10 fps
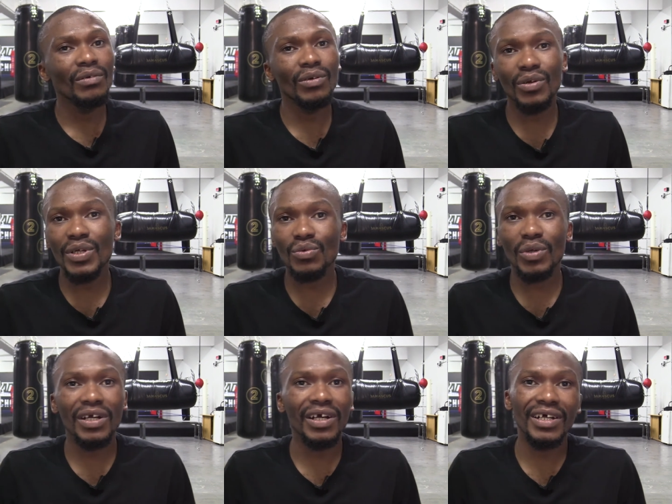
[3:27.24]
We always
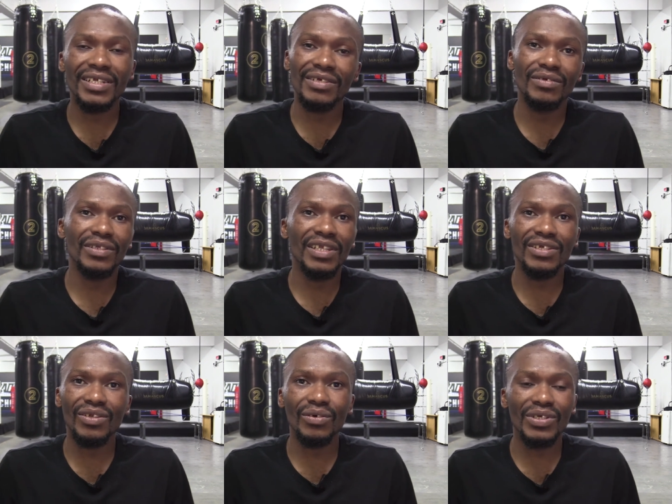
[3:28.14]
work hard.
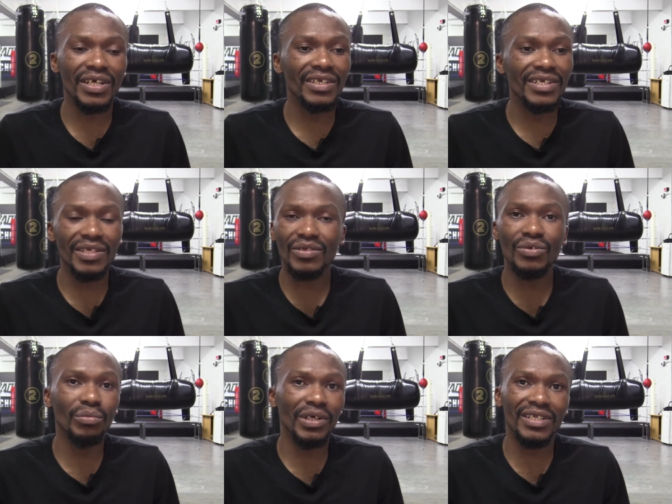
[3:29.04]
There's no changes
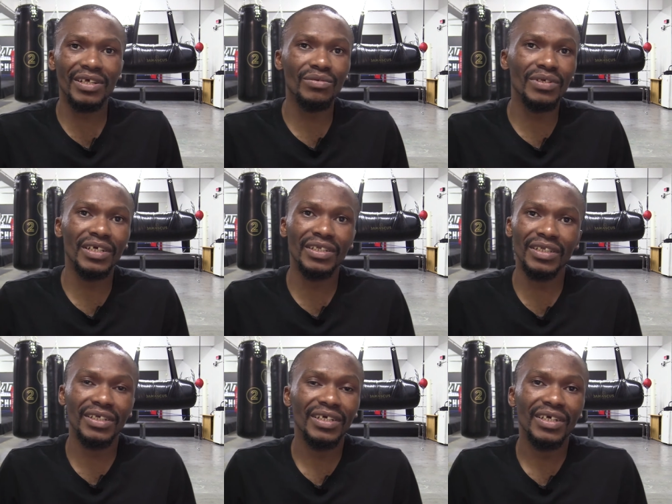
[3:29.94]
too much that we
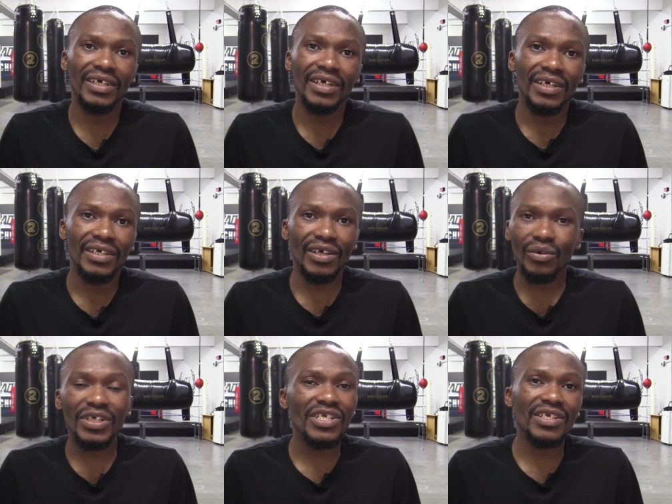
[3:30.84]
can the
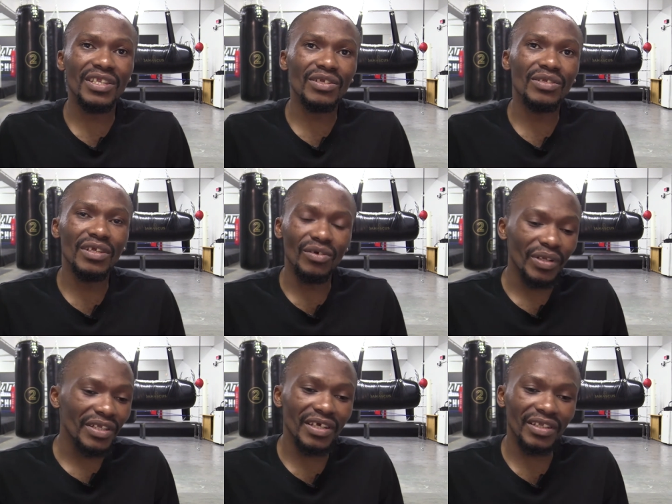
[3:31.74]
only thing that the
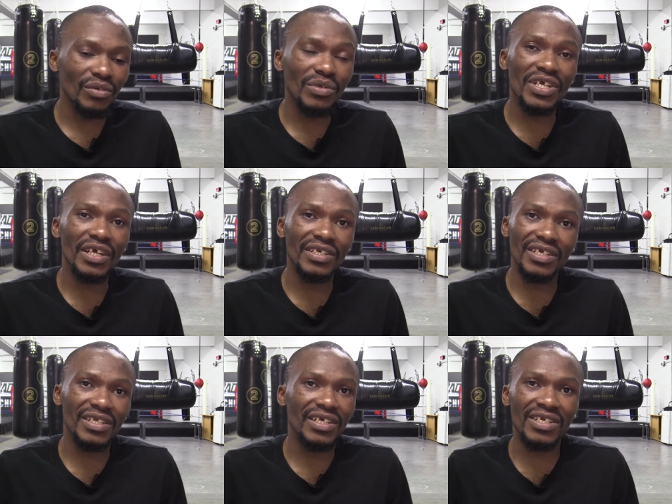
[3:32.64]
only thing that we change
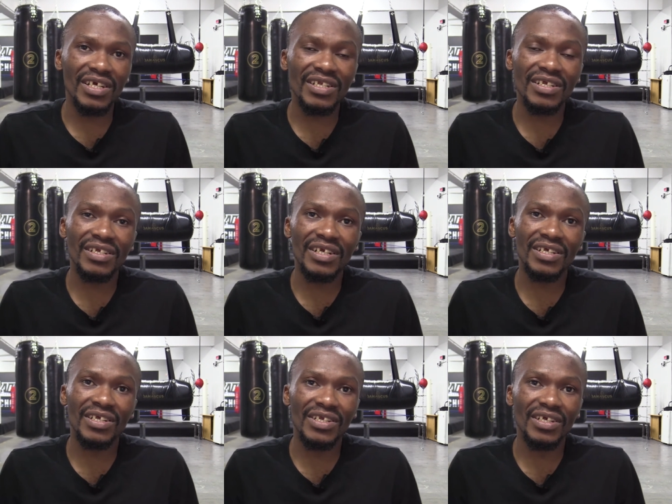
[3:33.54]
is, is just the
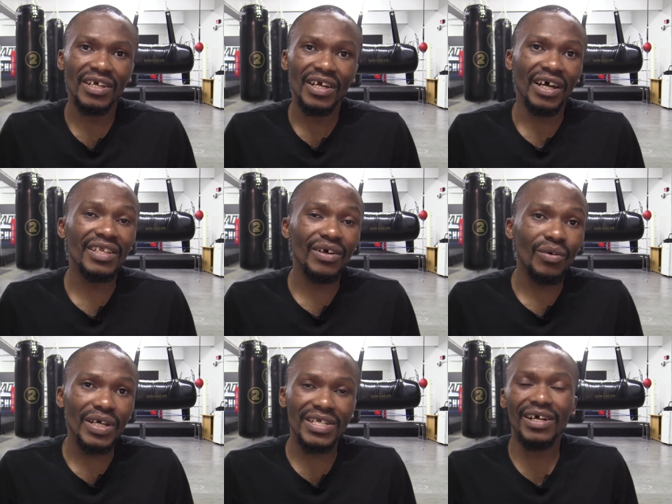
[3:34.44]
strategy.
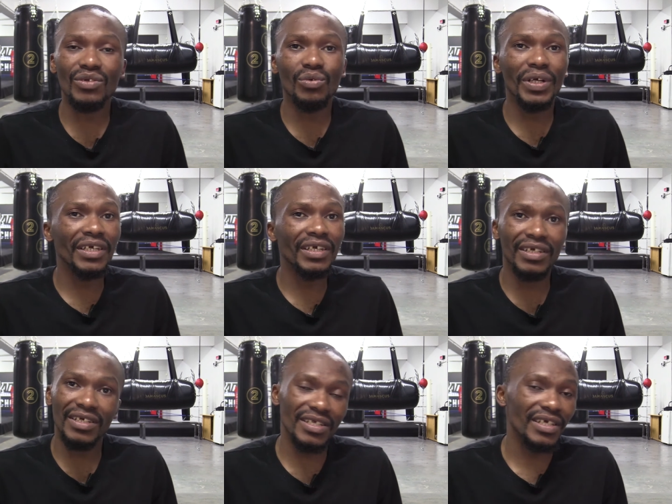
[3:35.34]
Otherwise, hard
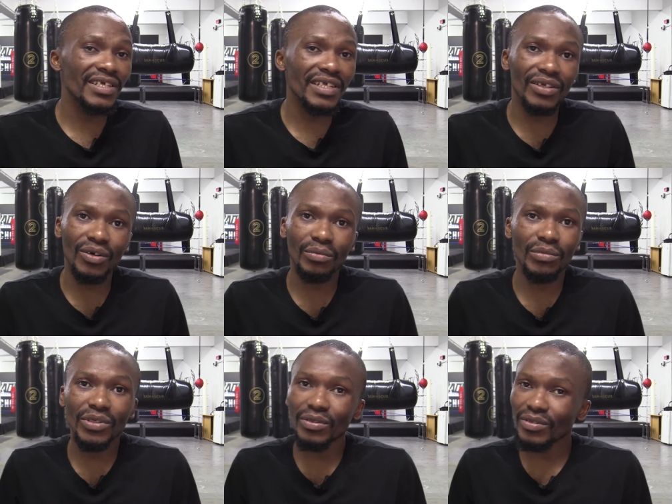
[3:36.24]
working is is a
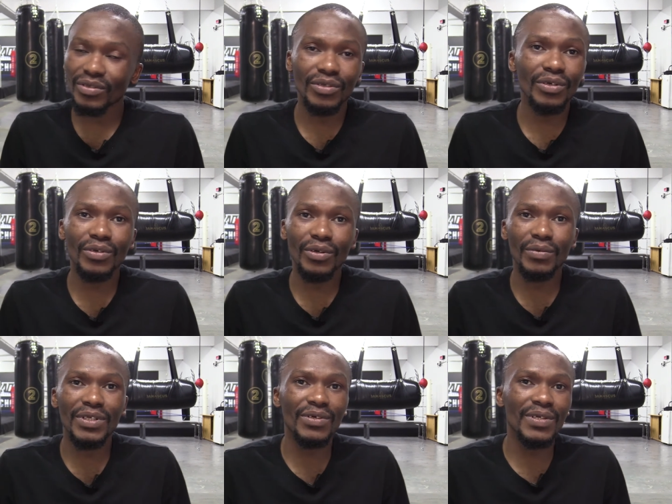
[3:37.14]
norm. You you
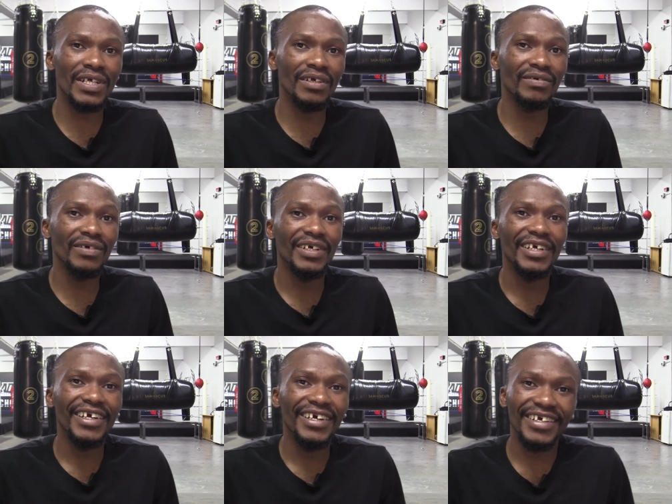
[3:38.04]
know it yourself.
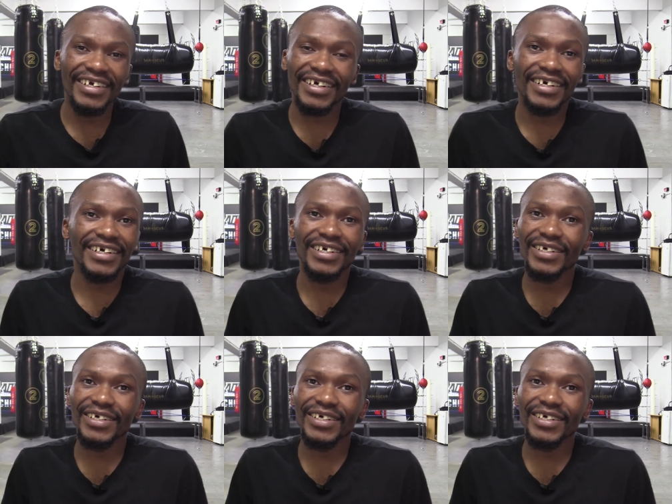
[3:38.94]
Yeah.